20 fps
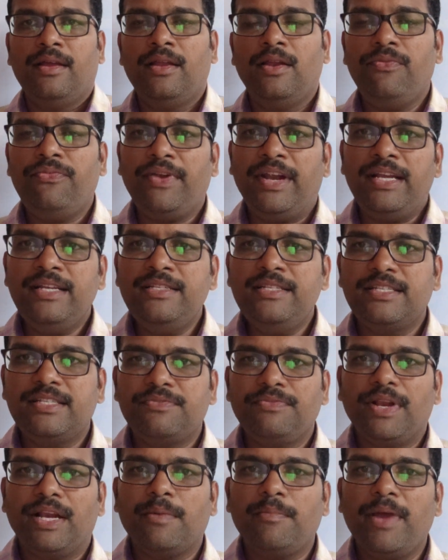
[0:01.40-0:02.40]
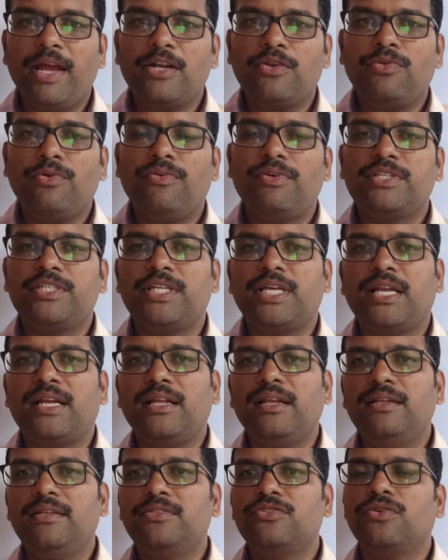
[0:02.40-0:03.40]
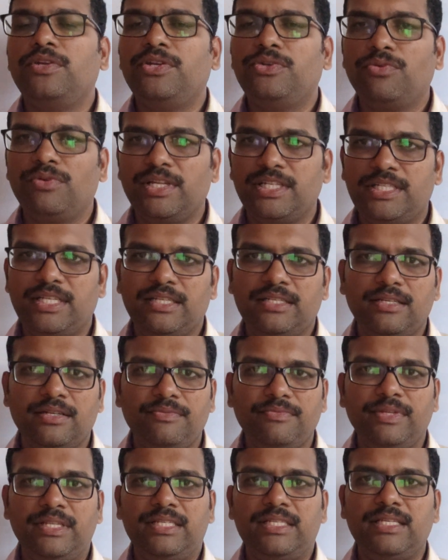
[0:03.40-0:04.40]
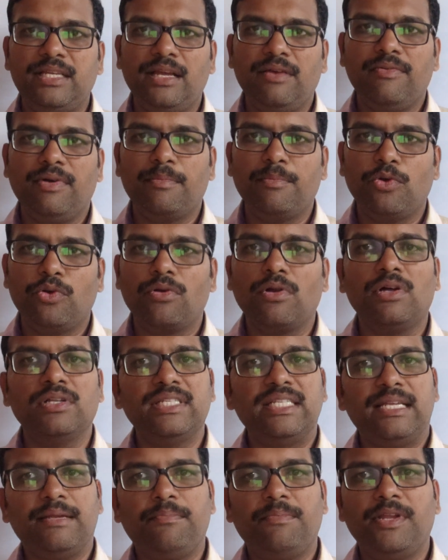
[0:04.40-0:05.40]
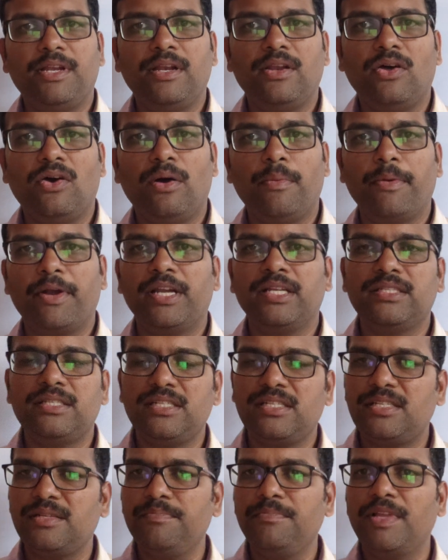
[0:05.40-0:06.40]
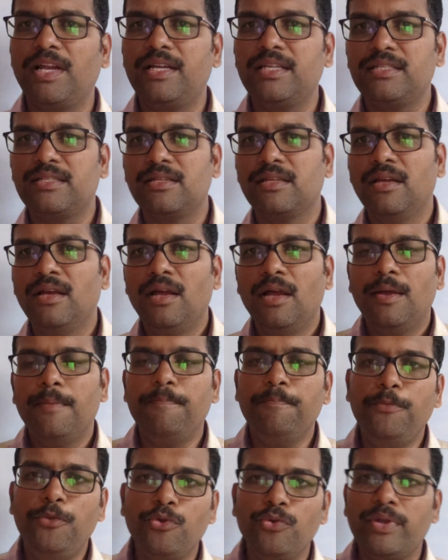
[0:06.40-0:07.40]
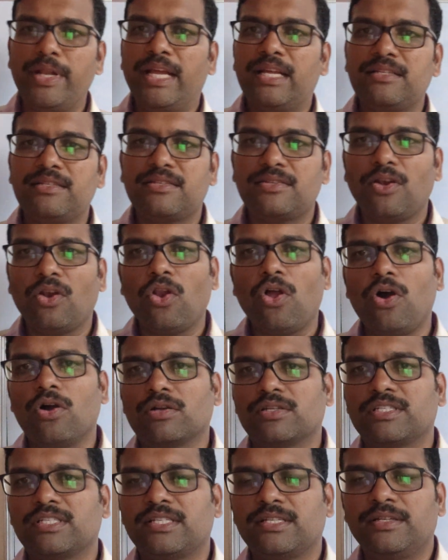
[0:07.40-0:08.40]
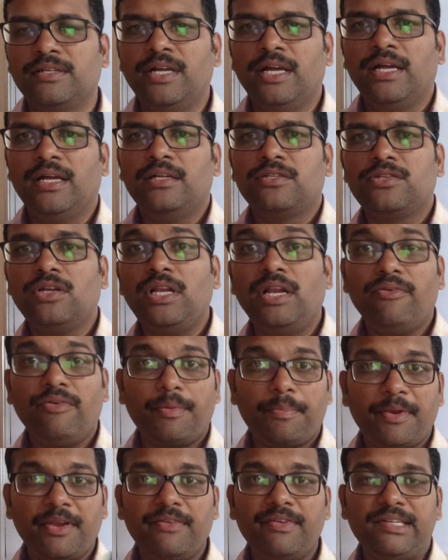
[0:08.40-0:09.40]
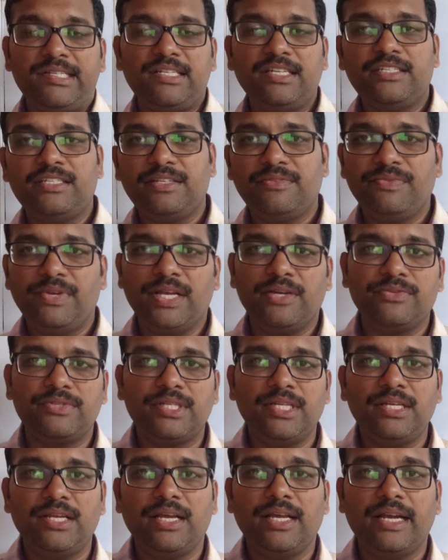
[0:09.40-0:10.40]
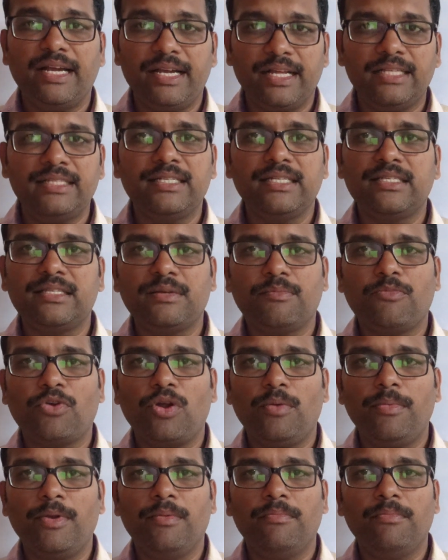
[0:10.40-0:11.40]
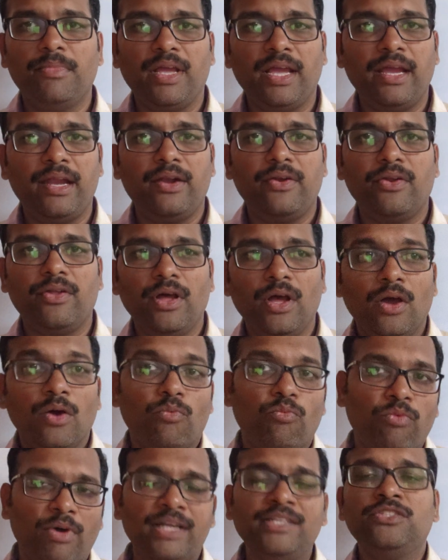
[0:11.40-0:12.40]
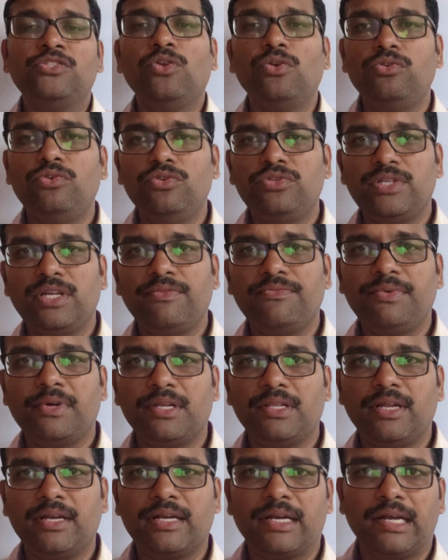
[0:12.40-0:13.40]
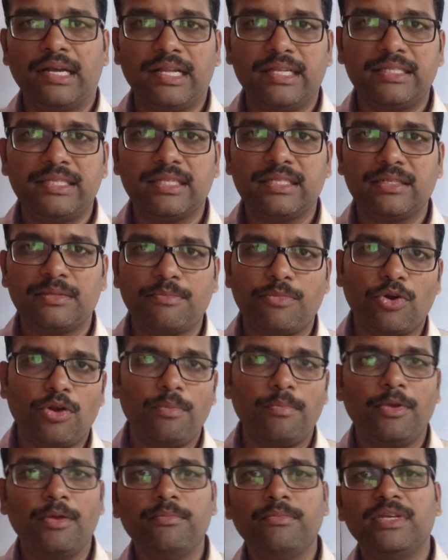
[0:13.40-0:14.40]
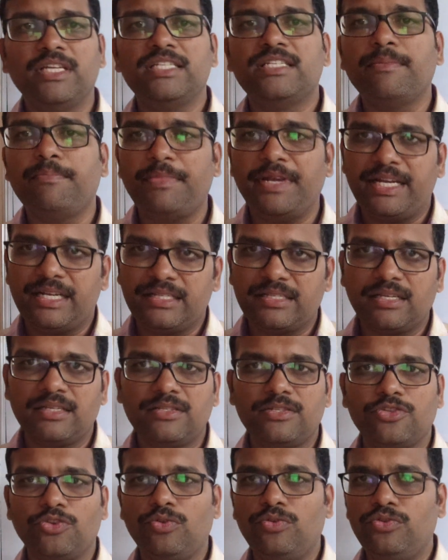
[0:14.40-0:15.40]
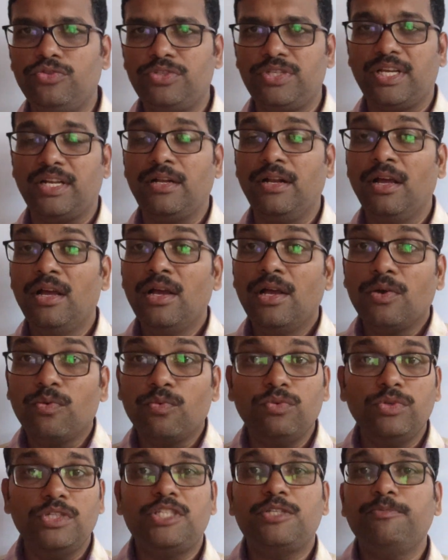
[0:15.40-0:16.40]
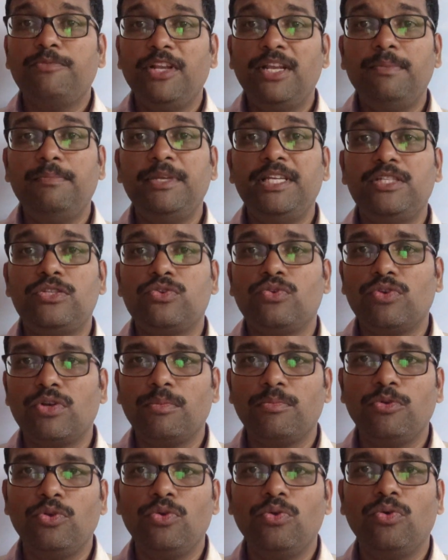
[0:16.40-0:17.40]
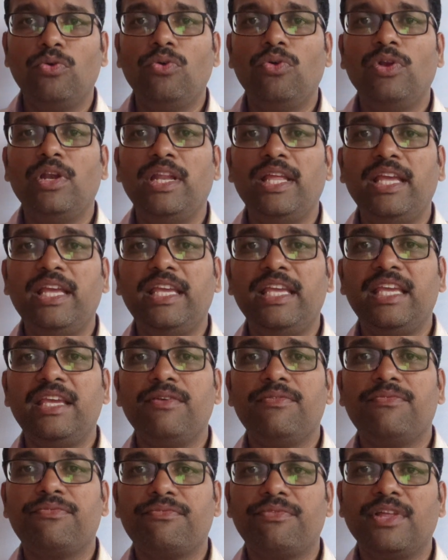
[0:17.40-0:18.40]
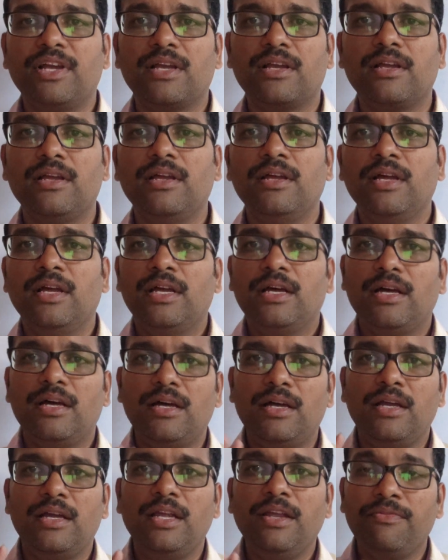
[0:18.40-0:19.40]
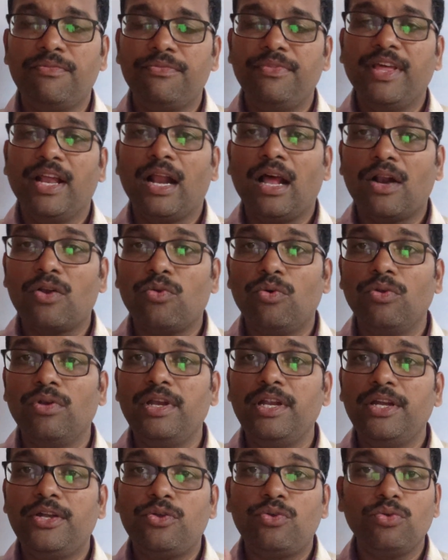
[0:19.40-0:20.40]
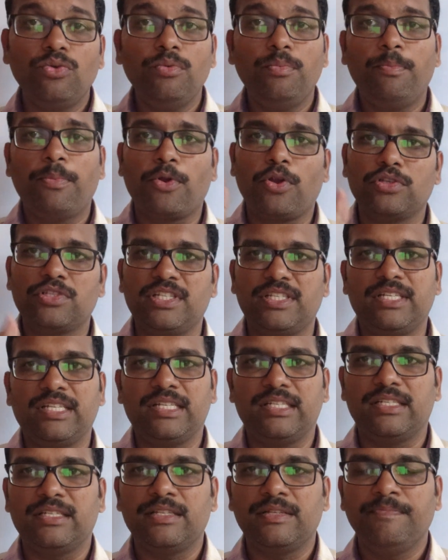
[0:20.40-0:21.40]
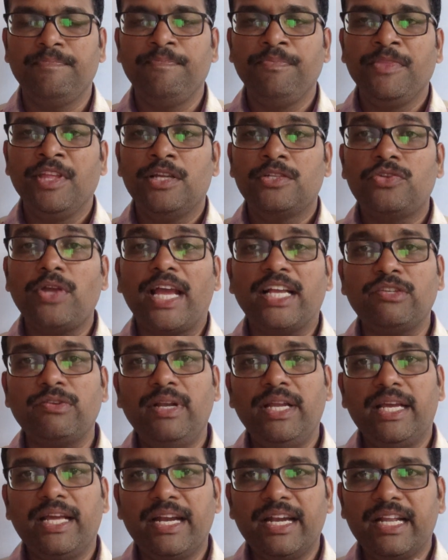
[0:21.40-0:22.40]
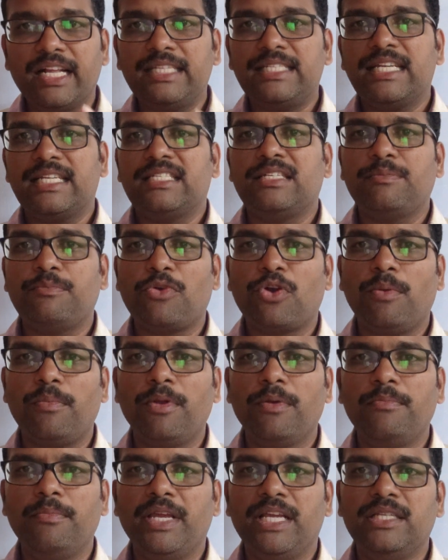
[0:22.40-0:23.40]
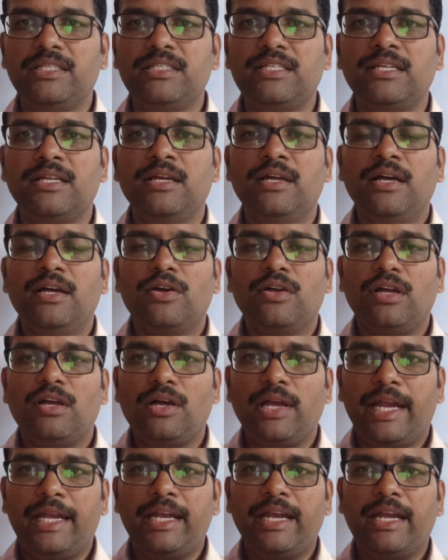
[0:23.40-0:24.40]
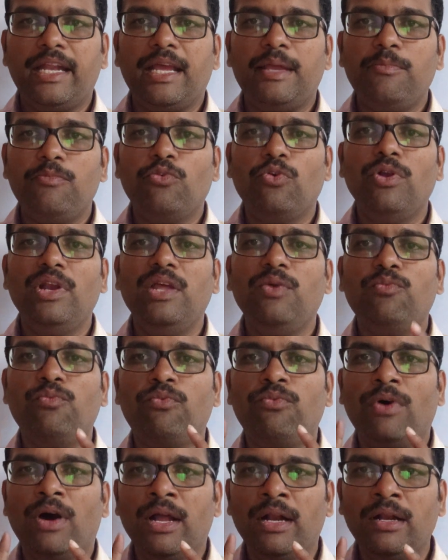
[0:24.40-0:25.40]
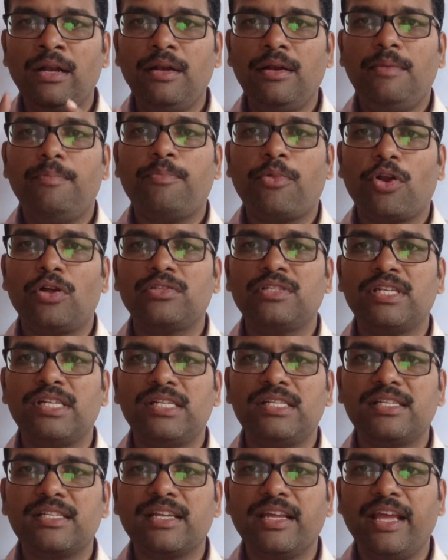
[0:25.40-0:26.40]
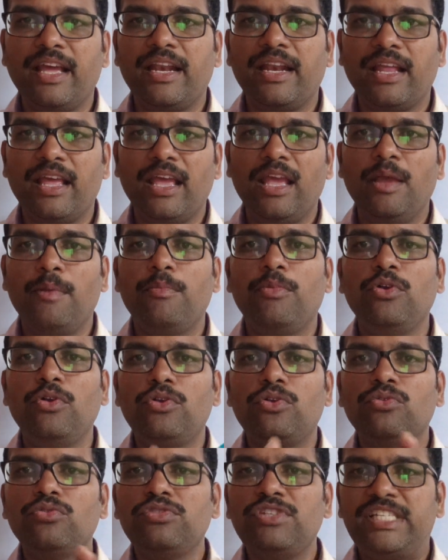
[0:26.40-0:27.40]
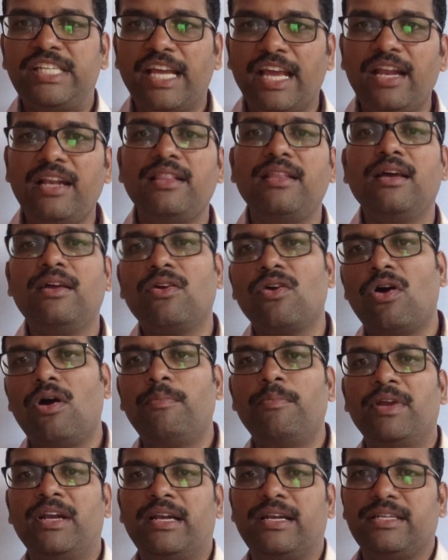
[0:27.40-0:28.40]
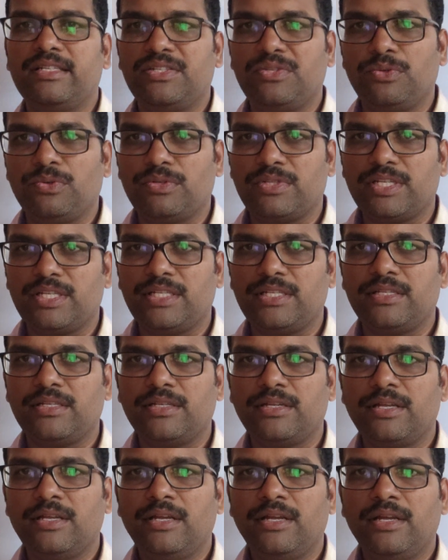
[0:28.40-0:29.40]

hello friends welcome back to our channel so in today's session we'll see one more concept in operating system that is mutex locks so in our previous session we have seen a critical section problem and one solution for that critical section problem is a peterson solution which will be suitable only if the uh, if there are only two processes so actually critical section problem means uh, at a time only one process can able to share the common resources